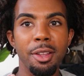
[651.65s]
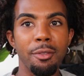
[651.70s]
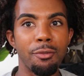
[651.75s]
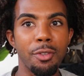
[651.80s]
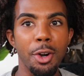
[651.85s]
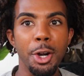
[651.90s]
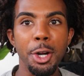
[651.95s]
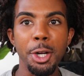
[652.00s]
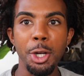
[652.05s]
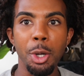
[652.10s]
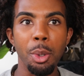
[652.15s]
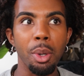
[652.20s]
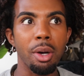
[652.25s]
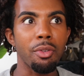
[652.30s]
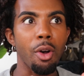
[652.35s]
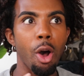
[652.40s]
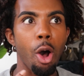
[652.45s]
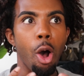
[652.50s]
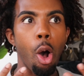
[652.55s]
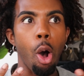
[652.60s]
Virgo,
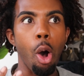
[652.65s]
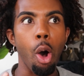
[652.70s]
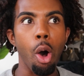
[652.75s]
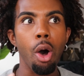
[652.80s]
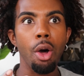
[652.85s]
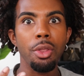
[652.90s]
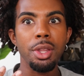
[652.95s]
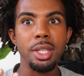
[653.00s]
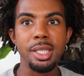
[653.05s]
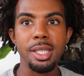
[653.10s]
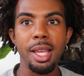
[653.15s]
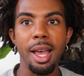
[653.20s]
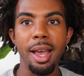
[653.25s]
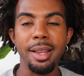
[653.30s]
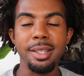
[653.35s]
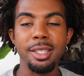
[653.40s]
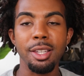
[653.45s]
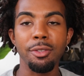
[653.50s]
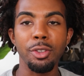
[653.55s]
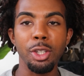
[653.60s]
of all the
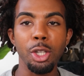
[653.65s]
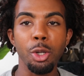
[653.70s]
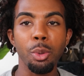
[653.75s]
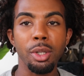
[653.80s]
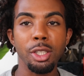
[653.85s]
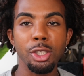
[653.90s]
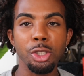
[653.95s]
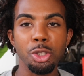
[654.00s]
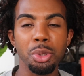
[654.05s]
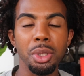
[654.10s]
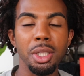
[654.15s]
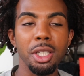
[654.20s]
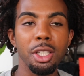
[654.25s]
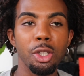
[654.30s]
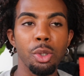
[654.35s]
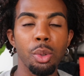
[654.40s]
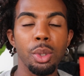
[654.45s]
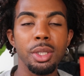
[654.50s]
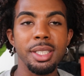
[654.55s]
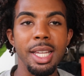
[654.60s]
signs, if you were to treat
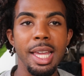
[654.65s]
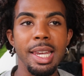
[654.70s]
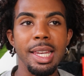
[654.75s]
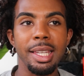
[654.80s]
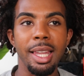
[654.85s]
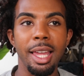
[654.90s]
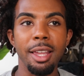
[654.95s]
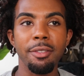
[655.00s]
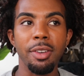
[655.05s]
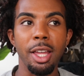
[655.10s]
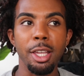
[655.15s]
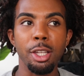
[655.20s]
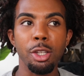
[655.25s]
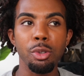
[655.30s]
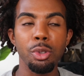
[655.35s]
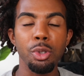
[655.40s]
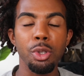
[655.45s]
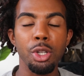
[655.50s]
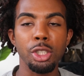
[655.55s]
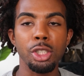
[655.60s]
your dating life like
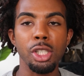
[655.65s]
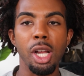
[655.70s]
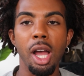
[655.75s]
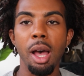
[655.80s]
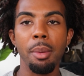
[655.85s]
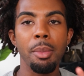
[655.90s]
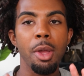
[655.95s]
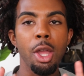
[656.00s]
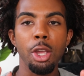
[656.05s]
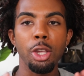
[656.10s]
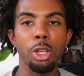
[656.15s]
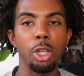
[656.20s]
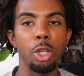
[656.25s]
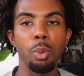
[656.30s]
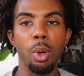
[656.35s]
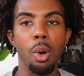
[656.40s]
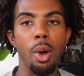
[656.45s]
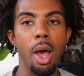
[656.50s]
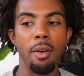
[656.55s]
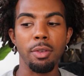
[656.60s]
you do your job,
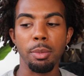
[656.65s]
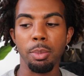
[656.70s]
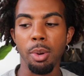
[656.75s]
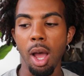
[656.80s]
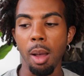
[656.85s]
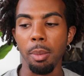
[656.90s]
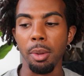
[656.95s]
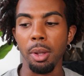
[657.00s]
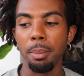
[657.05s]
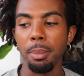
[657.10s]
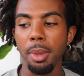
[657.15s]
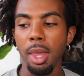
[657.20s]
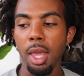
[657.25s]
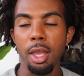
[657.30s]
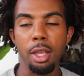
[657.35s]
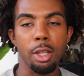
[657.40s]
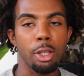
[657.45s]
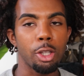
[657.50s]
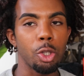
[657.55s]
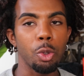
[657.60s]
you won't have a problem.
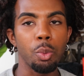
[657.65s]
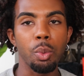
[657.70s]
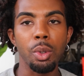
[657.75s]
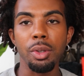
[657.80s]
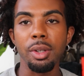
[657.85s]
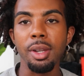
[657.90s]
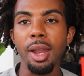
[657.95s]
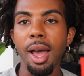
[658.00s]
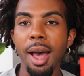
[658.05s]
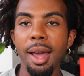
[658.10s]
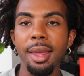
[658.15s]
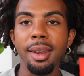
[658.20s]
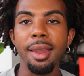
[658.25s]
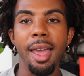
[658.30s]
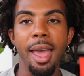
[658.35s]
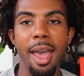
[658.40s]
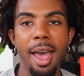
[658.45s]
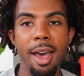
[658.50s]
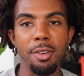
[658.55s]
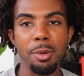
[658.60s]
You will
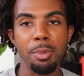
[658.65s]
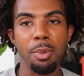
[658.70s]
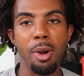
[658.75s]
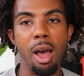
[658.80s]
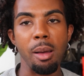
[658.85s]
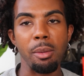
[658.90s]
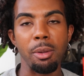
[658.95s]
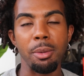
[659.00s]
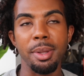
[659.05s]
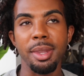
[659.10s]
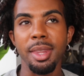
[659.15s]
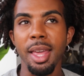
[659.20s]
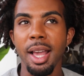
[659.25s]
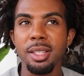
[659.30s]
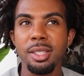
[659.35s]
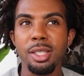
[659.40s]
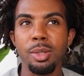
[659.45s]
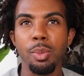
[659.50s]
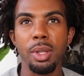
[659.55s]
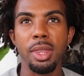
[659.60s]
not have a problem. And
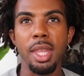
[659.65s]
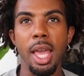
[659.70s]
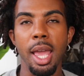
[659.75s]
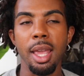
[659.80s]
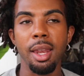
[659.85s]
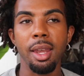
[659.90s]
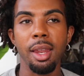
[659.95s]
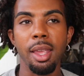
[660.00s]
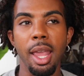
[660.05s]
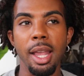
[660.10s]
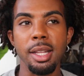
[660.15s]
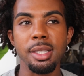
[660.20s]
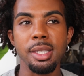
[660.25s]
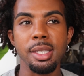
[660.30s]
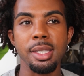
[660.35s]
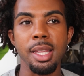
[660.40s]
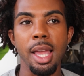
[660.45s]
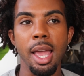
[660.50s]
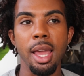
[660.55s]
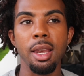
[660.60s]
that's what that indicates,
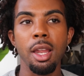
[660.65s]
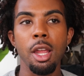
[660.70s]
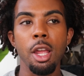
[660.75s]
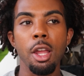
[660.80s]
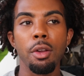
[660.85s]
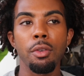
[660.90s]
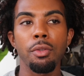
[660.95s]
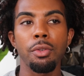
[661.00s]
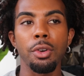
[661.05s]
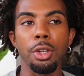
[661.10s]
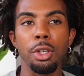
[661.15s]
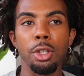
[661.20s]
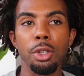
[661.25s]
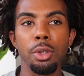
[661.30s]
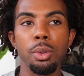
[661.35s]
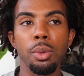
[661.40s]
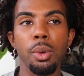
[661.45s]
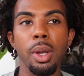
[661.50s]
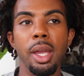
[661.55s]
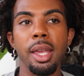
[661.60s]
is that for
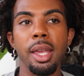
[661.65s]
you,